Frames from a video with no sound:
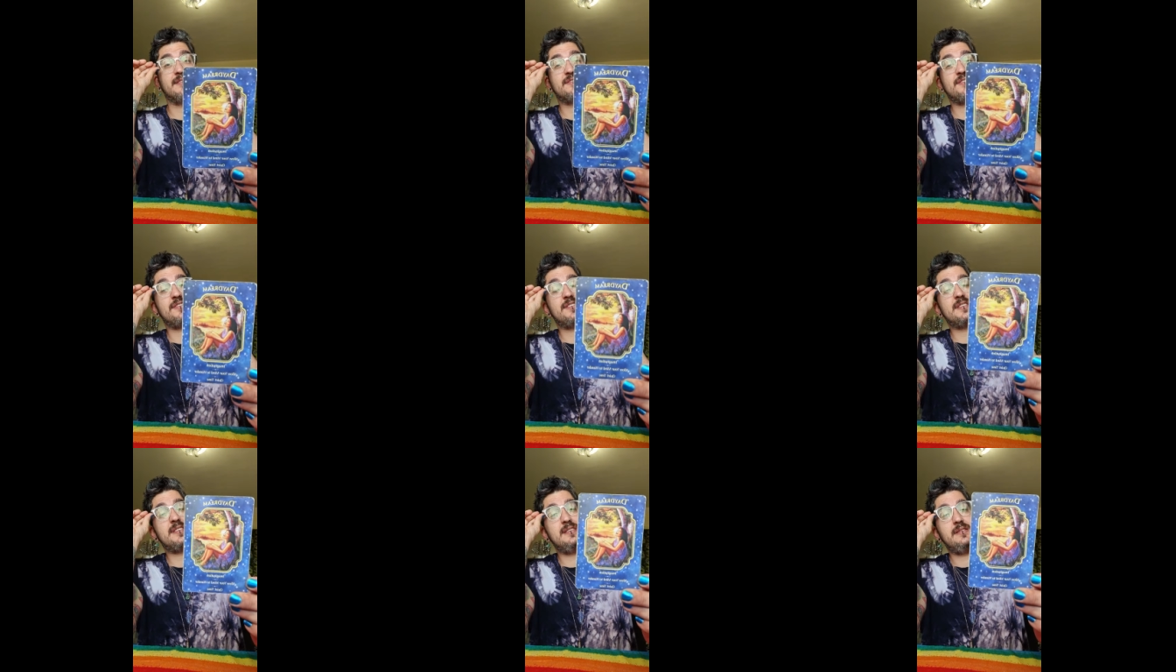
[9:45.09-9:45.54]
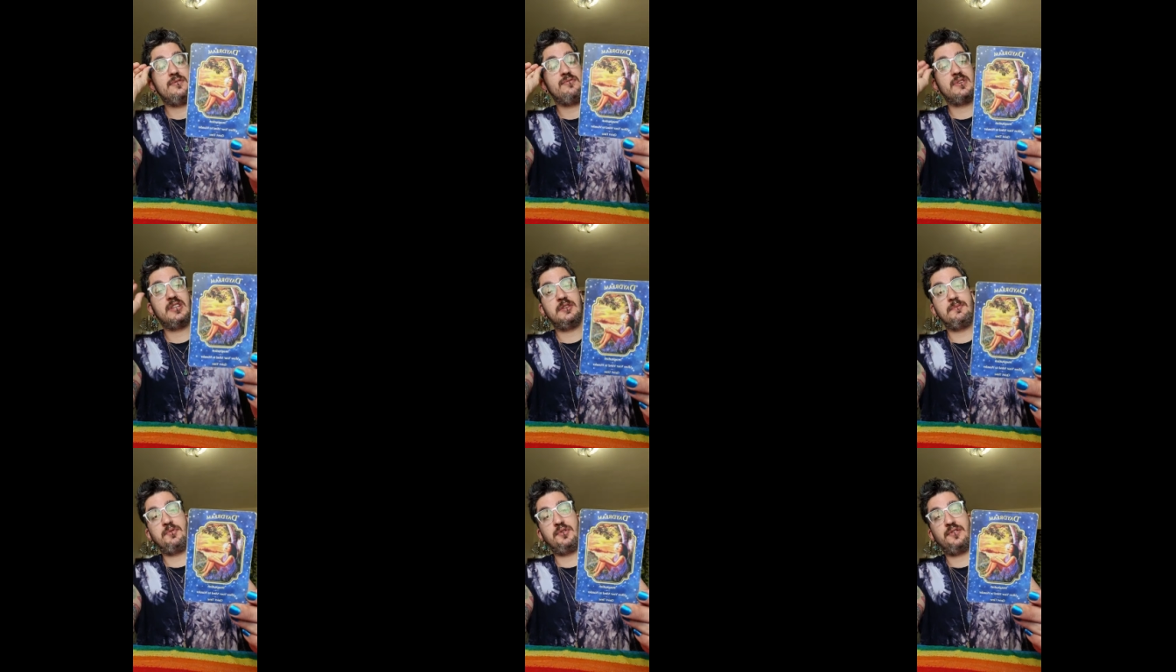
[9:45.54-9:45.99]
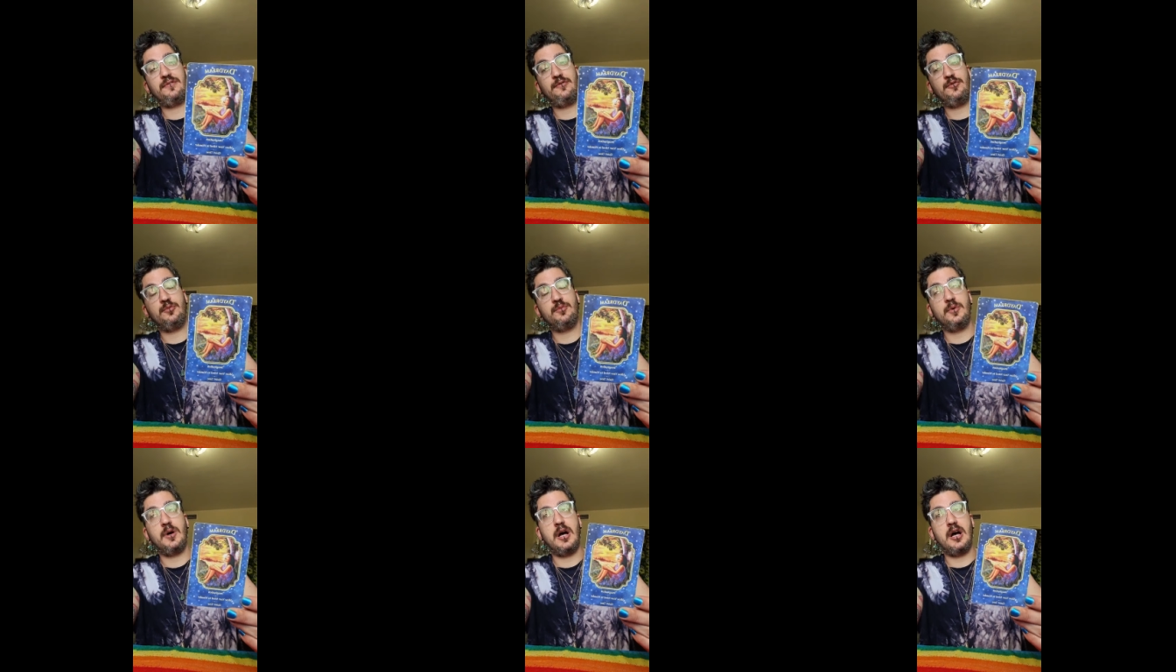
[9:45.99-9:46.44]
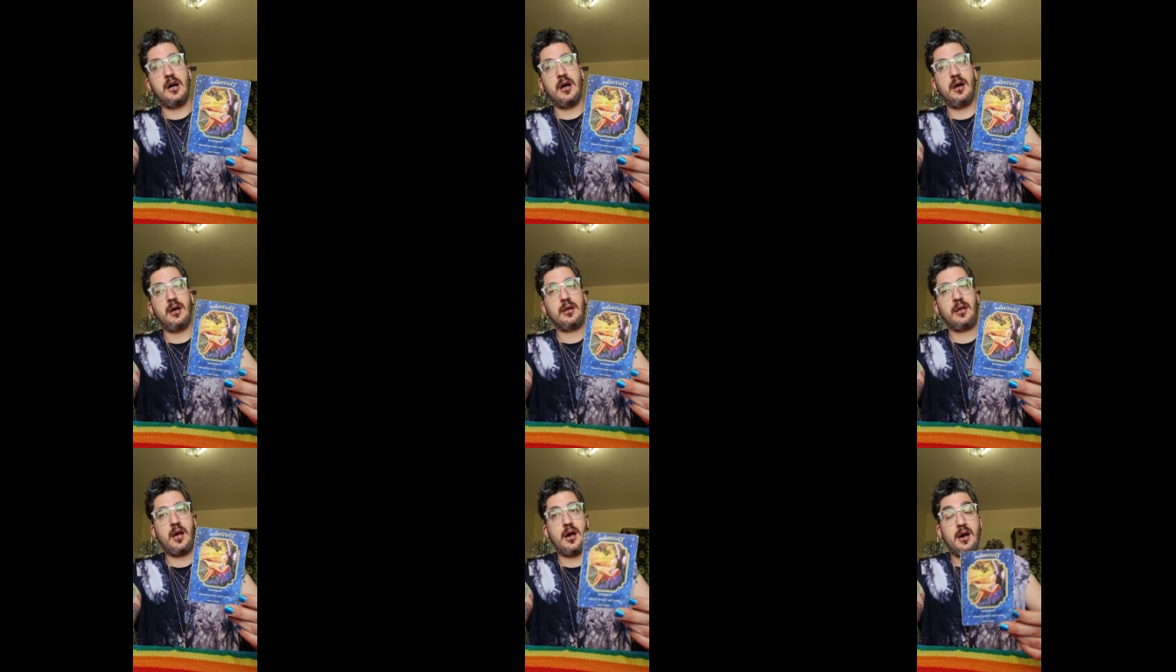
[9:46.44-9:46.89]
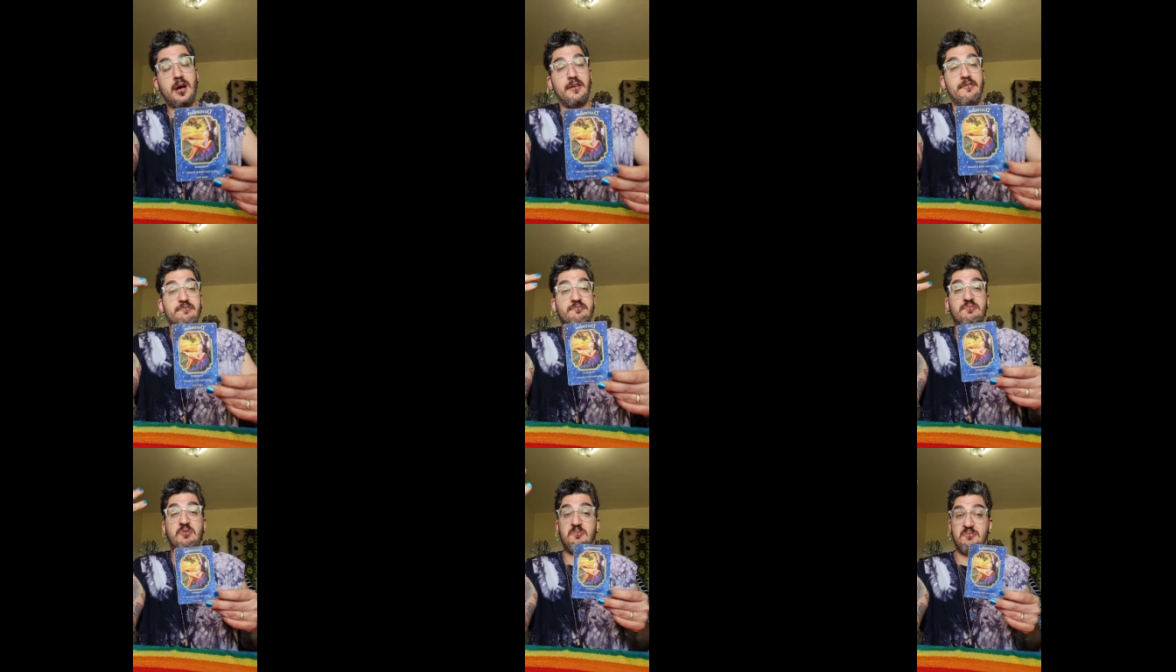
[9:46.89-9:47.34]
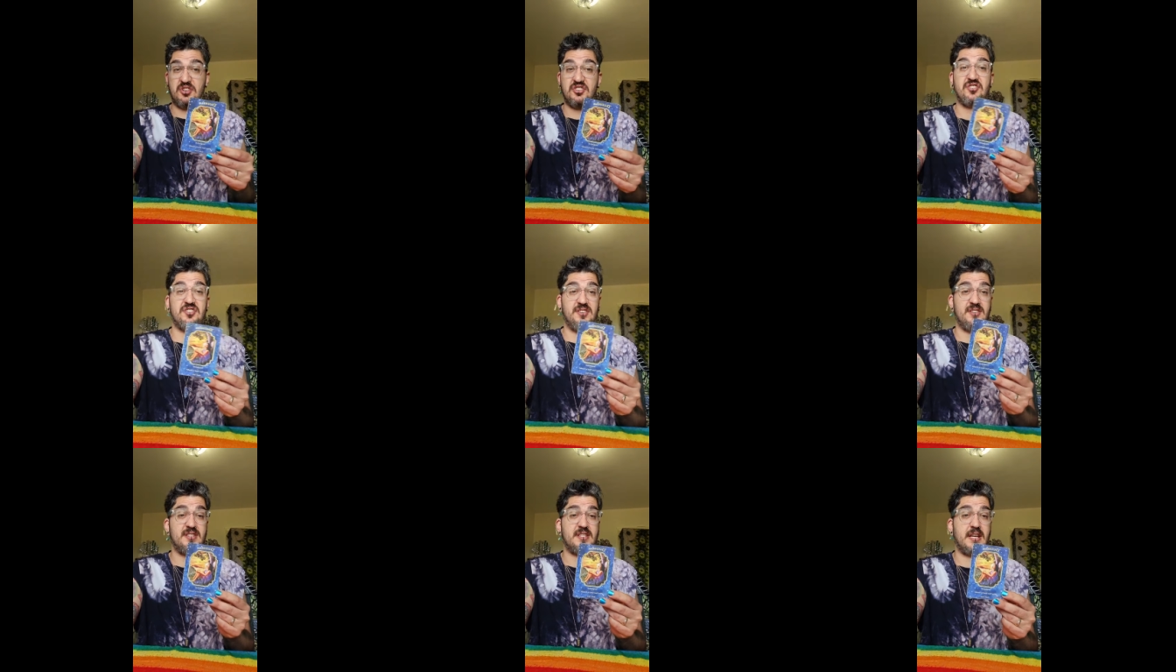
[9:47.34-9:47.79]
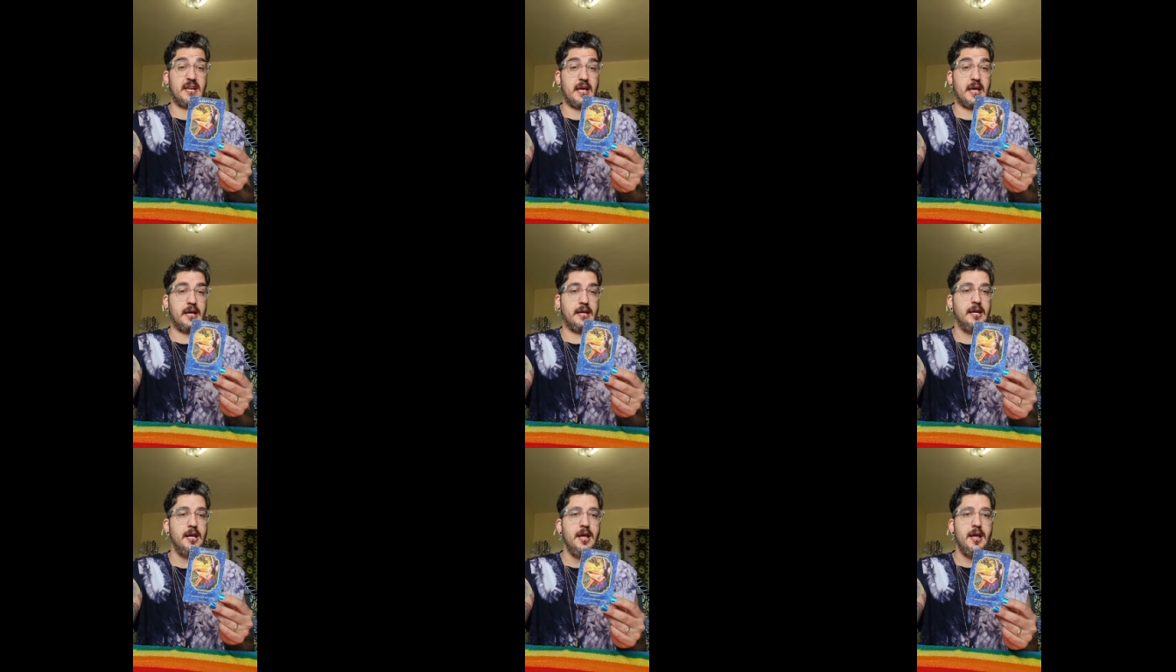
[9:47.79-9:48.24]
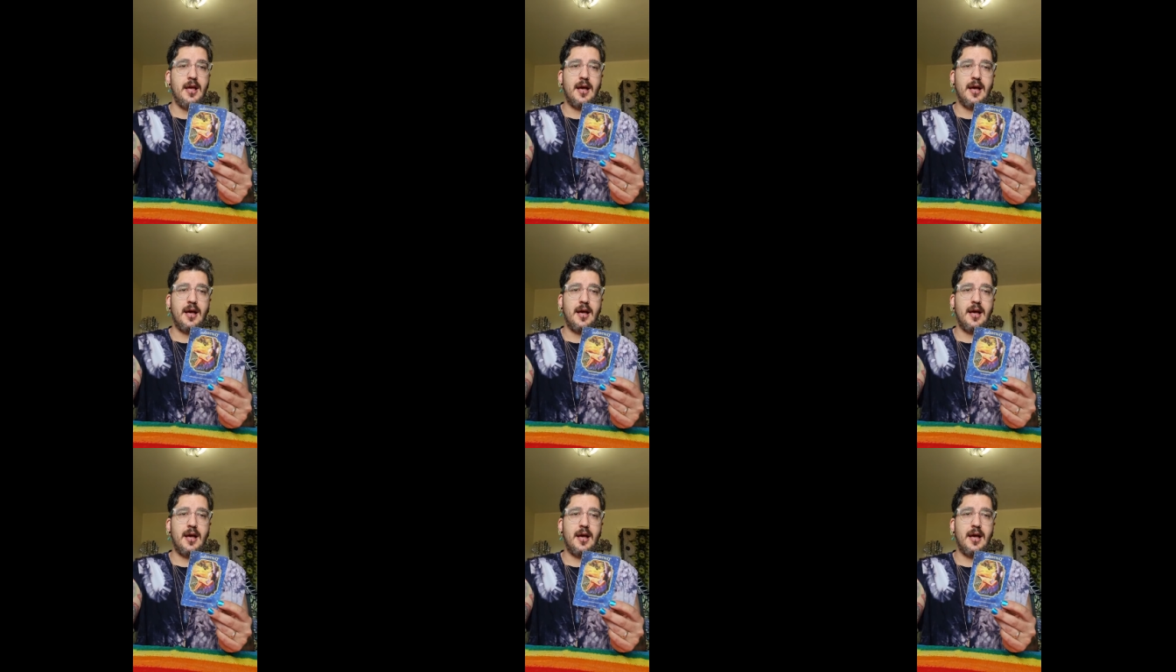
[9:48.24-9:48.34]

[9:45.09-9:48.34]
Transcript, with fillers: So this is a really beautiful uh, card of permission today,